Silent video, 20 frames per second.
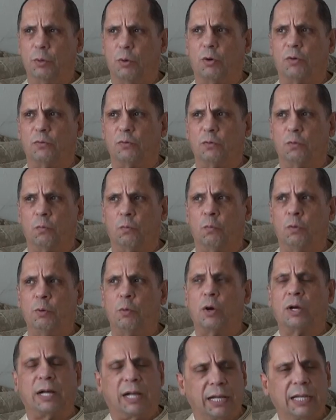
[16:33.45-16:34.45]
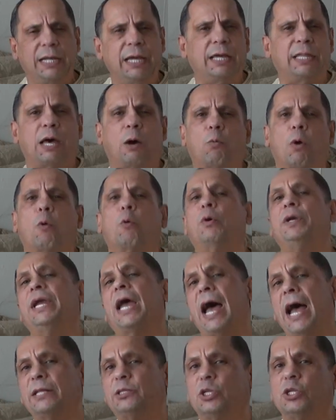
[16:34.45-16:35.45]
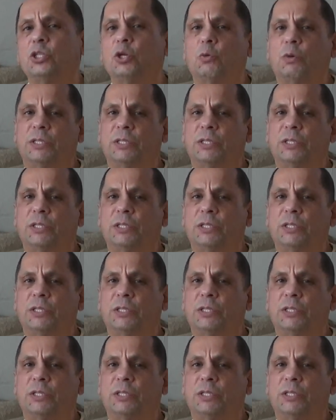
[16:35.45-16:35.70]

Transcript: were clear that what we had to do